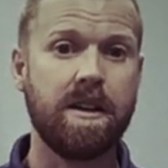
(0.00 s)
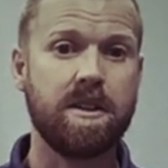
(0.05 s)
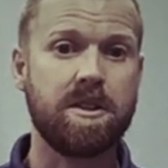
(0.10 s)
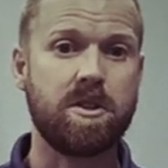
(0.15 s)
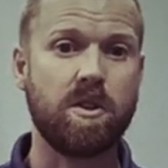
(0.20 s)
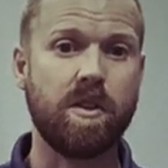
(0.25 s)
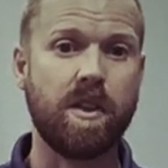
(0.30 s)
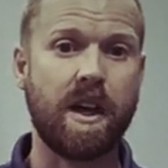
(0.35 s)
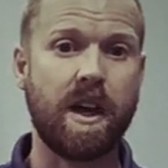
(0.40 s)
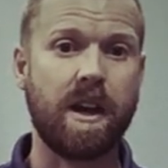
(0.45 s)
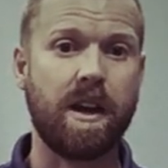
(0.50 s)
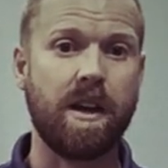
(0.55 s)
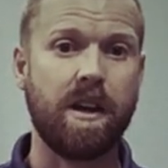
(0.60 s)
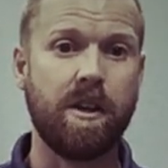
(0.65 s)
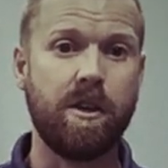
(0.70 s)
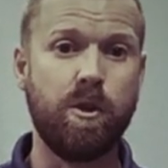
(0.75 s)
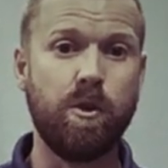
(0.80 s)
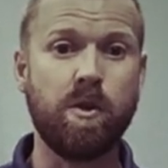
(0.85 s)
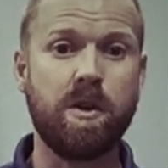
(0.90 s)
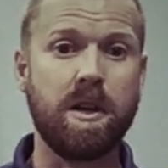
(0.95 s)
so that
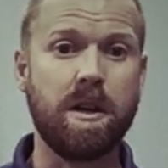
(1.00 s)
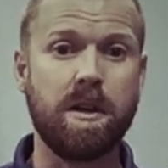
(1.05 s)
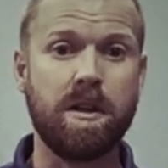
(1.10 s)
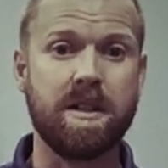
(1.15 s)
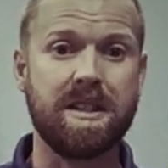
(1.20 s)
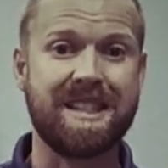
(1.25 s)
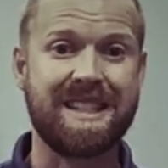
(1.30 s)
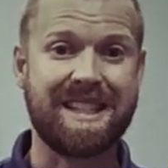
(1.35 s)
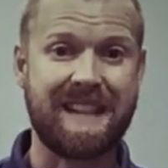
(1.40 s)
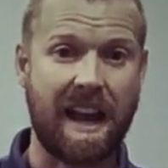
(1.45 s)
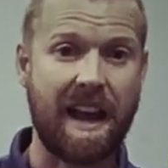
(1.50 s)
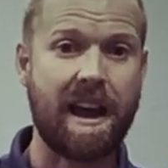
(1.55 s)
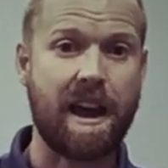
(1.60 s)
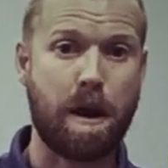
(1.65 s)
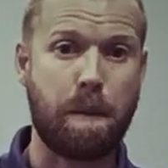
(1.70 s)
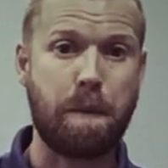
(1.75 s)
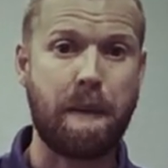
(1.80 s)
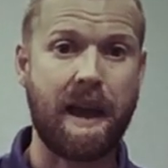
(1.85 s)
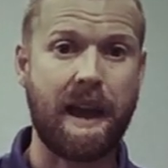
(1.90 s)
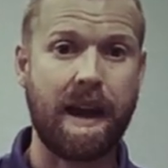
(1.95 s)
you can stay
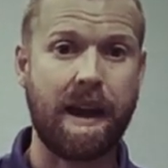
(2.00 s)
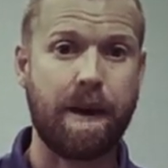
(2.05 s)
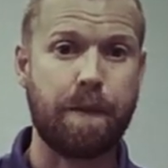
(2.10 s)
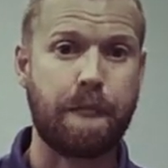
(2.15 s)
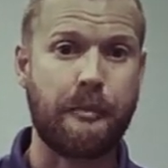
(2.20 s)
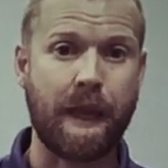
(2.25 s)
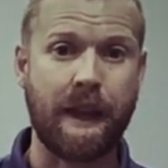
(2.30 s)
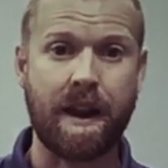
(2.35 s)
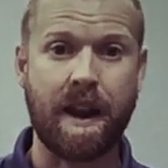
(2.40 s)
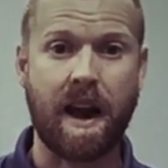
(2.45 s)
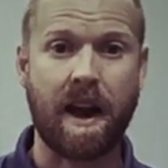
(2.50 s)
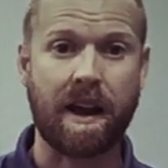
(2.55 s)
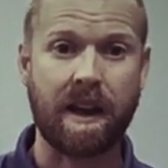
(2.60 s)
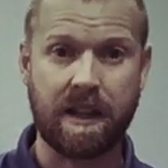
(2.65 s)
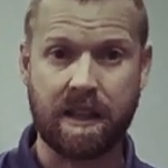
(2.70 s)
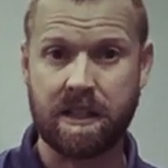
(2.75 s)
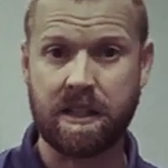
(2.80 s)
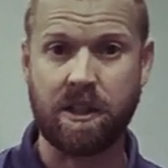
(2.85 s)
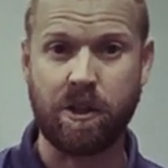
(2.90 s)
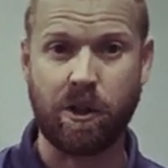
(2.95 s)
out of pain and not
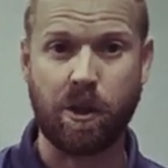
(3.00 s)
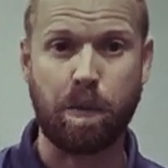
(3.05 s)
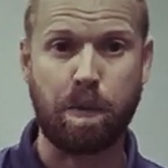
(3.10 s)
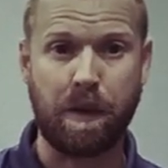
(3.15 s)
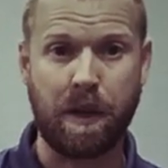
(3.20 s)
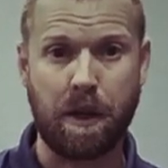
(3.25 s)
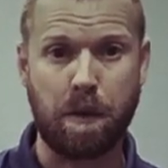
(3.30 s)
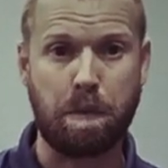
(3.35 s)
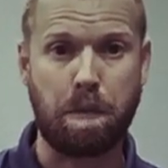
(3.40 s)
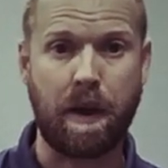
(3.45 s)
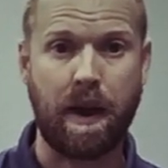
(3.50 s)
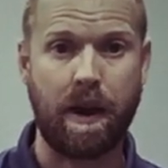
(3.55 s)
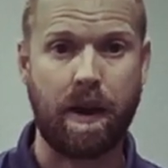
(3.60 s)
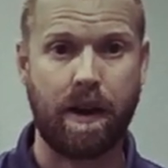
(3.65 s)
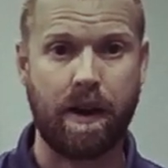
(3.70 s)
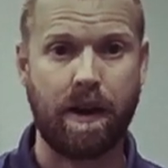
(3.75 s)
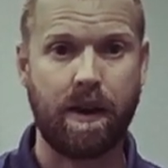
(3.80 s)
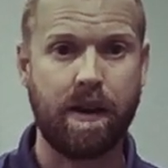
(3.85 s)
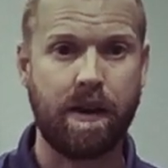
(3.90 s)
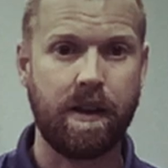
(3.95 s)
continue to be in
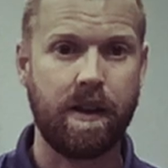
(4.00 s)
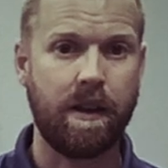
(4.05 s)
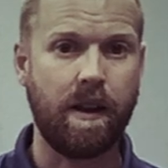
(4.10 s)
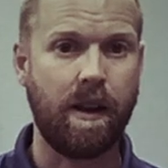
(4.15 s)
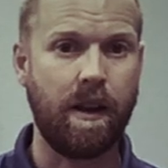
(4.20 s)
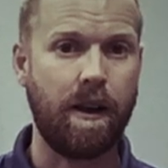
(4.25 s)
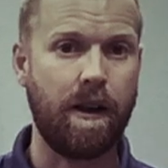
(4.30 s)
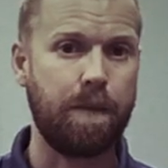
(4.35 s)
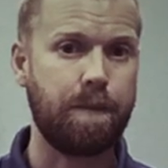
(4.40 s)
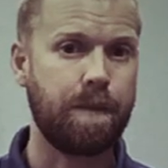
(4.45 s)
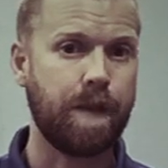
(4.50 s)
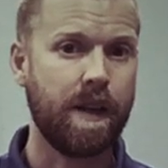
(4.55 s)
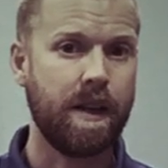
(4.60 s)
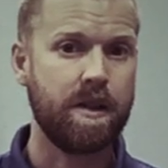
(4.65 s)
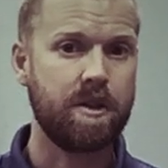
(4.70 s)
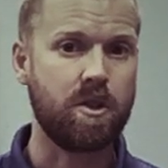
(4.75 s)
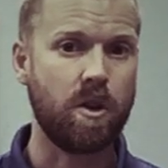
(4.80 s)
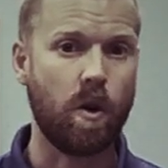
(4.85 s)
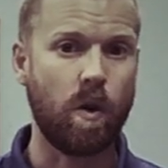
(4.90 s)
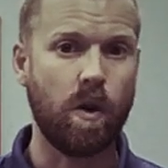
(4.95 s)
pain.
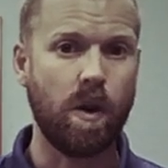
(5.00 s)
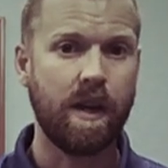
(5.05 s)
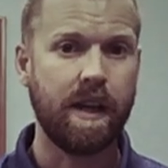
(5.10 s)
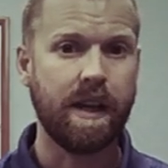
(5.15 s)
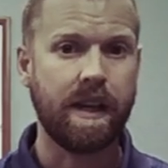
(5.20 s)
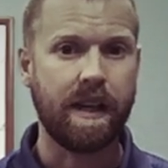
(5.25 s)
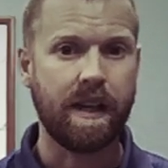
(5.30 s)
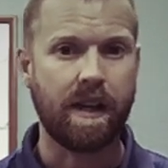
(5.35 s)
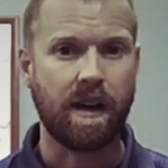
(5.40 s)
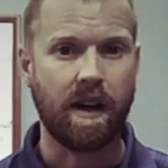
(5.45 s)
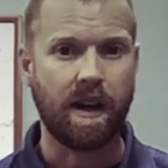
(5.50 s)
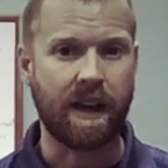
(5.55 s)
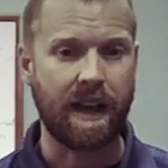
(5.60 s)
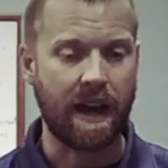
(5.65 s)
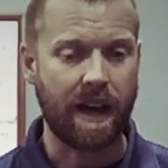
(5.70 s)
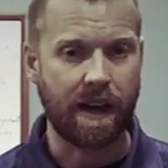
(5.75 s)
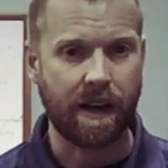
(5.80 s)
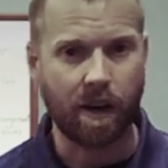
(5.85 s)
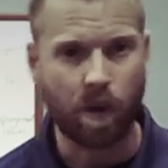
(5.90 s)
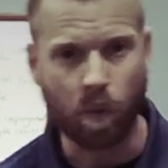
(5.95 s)
So
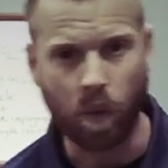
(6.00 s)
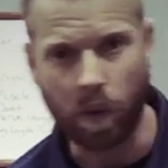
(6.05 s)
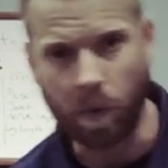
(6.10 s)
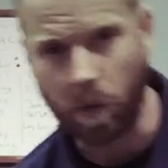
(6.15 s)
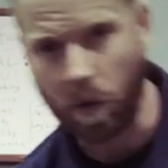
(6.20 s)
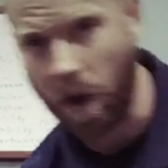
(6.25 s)
again, when